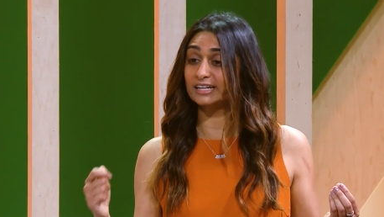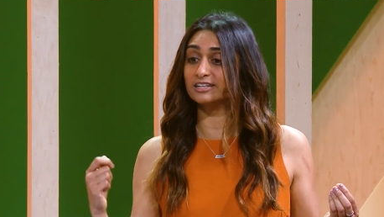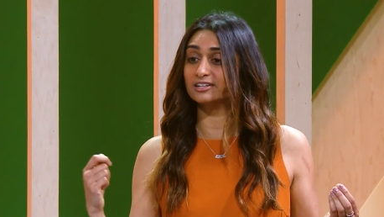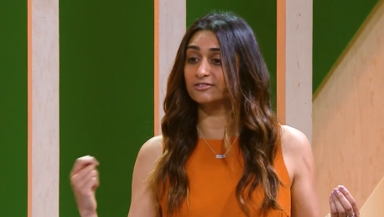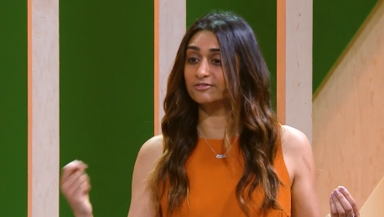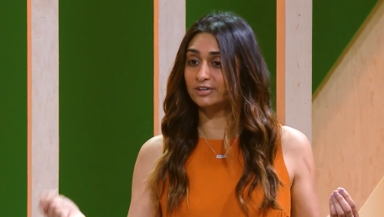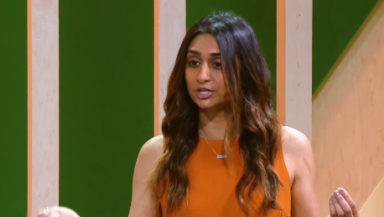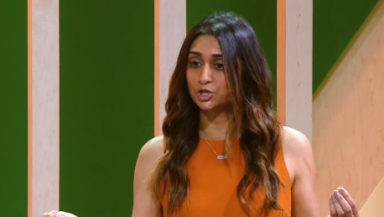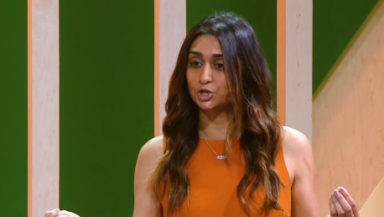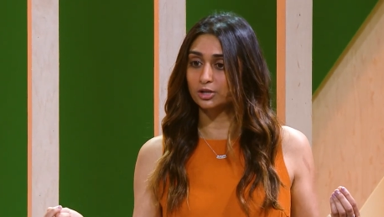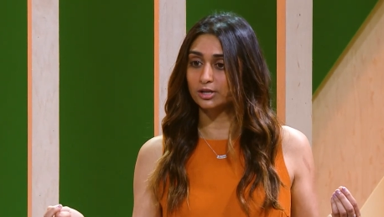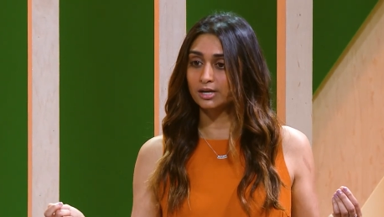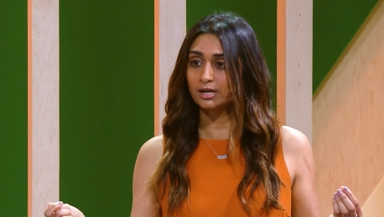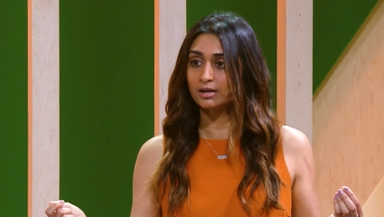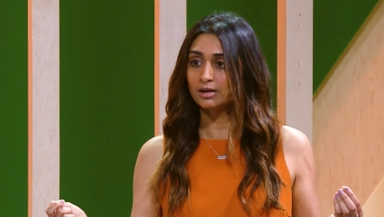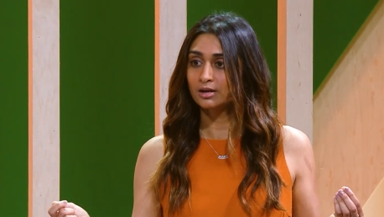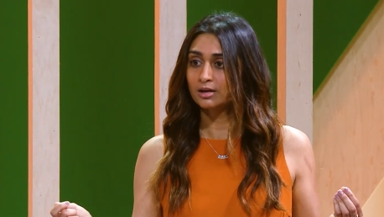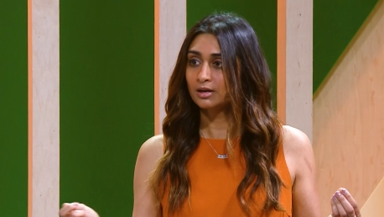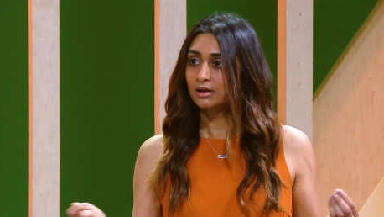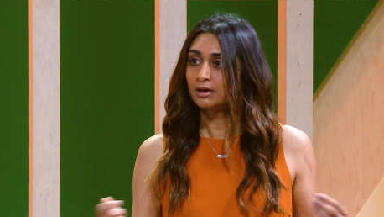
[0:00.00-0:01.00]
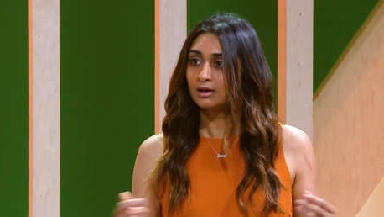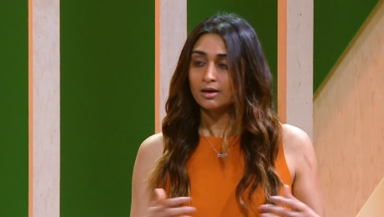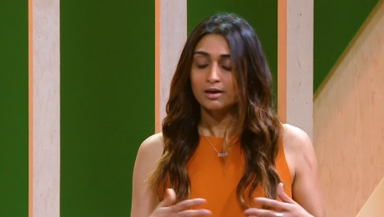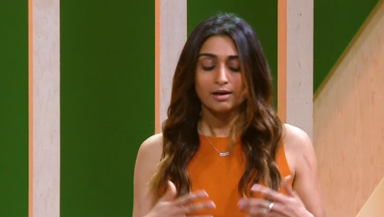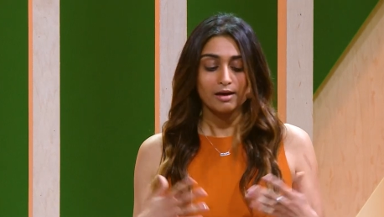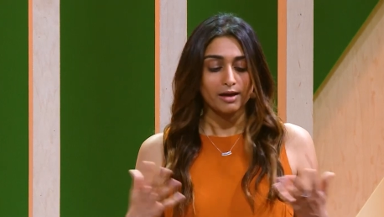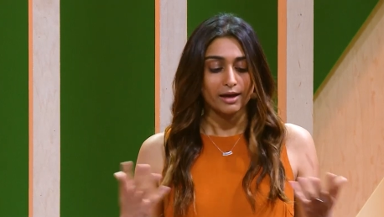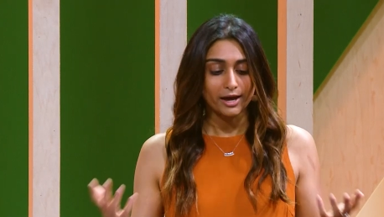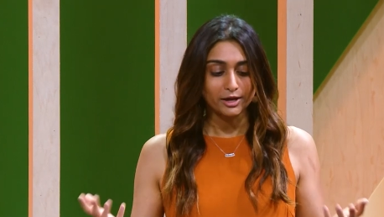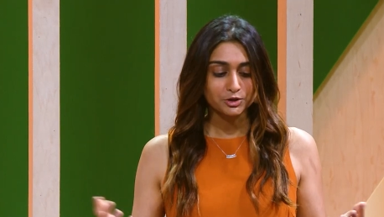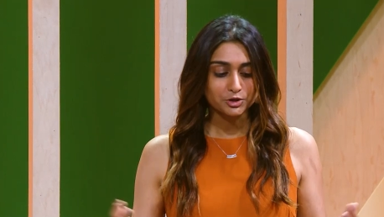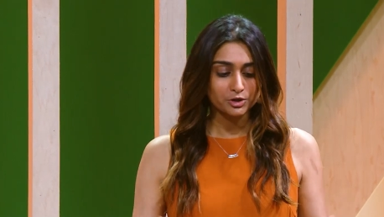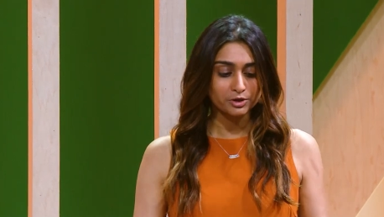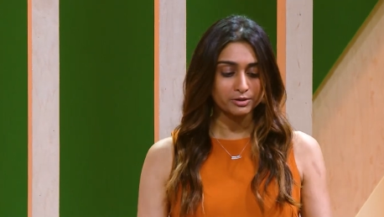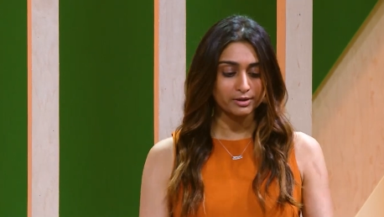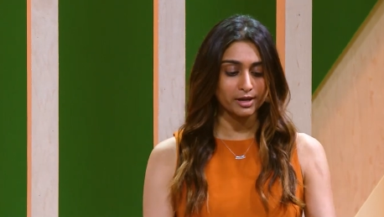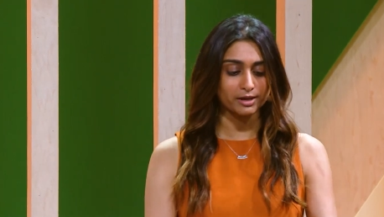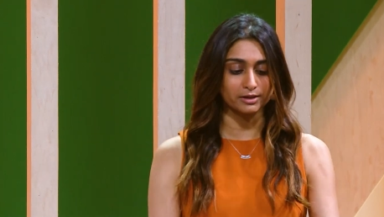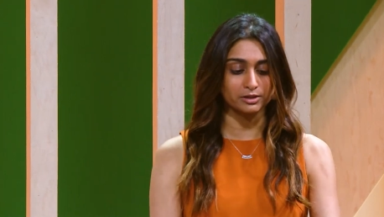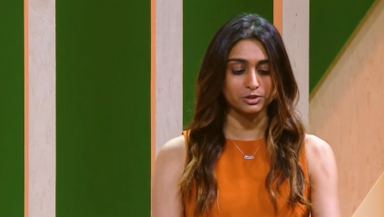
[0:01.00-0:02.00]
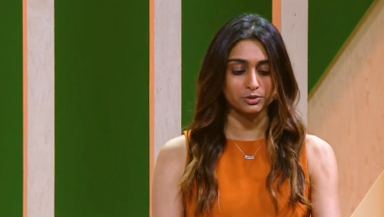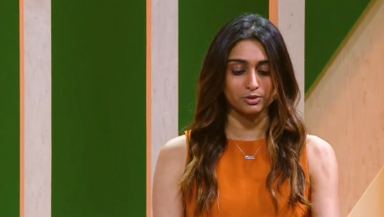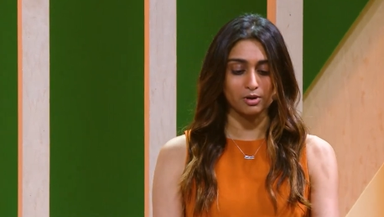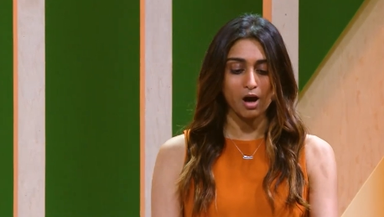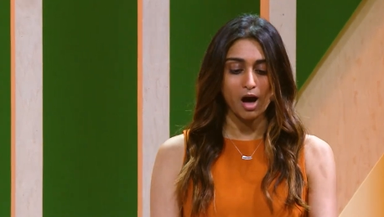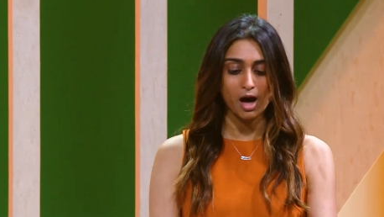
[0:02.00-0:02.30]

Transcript: individually and turn that into an